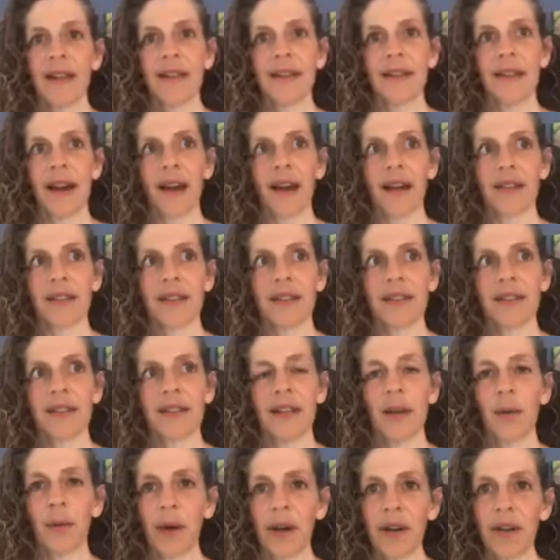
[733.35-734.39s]
that
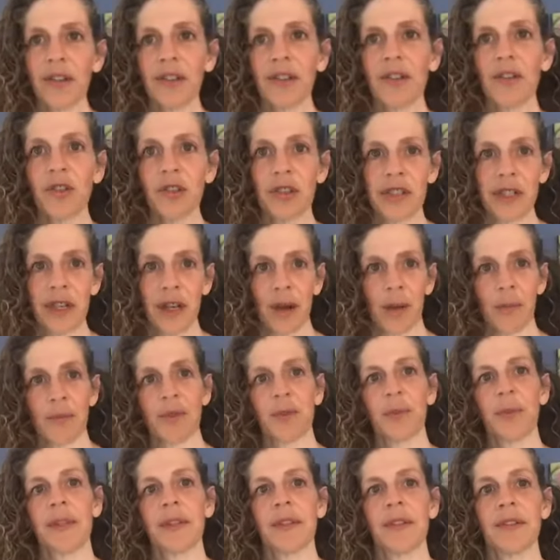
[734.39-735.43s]
the awareness usually
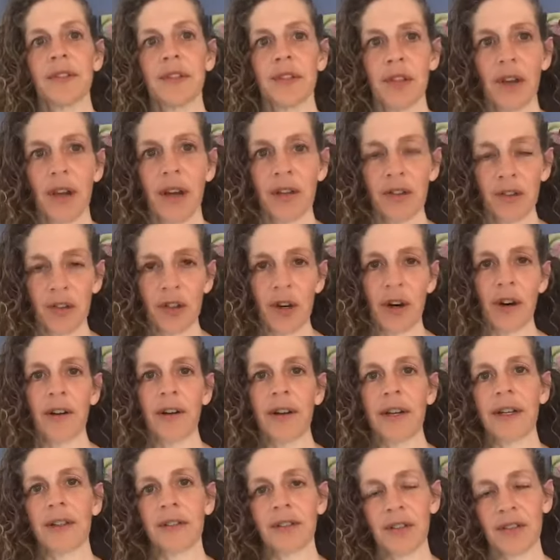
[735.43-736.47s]
comes when there's a
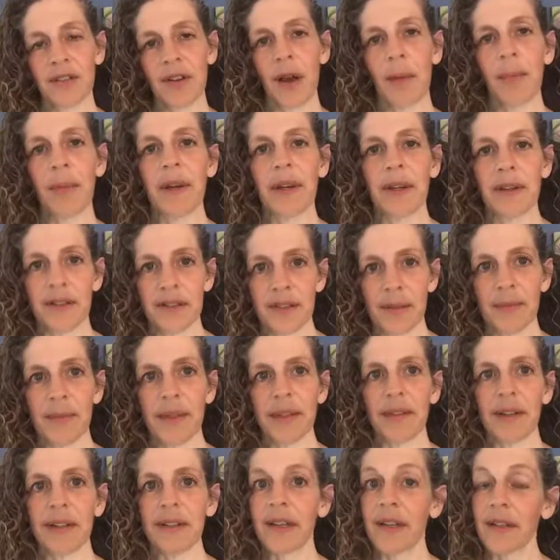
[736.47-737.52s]
jarring, a stopping, or
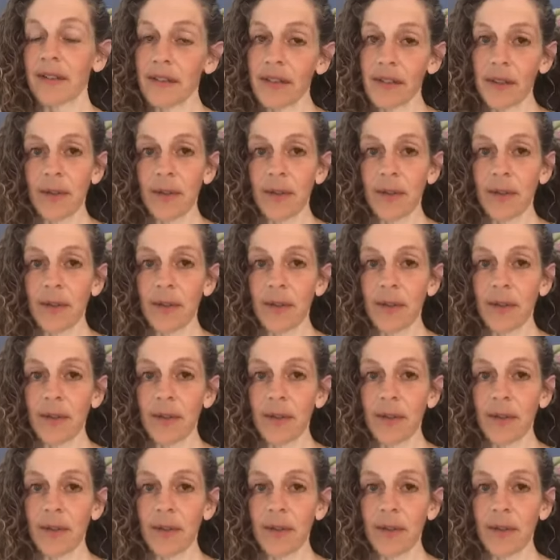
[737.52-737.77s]
something like that.